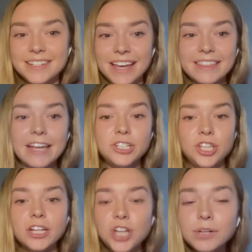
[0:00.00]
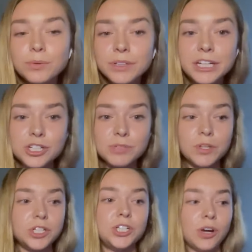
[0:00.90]
Like they, they genuinely just want
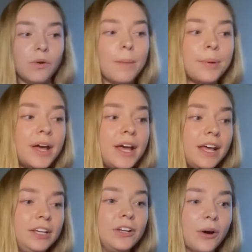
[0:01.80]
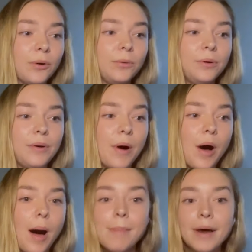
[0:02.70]
to show up, you know,
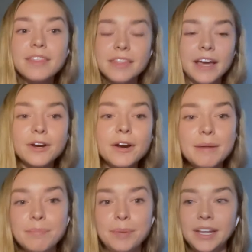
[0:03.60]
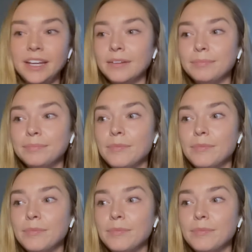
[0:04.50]
a month later and be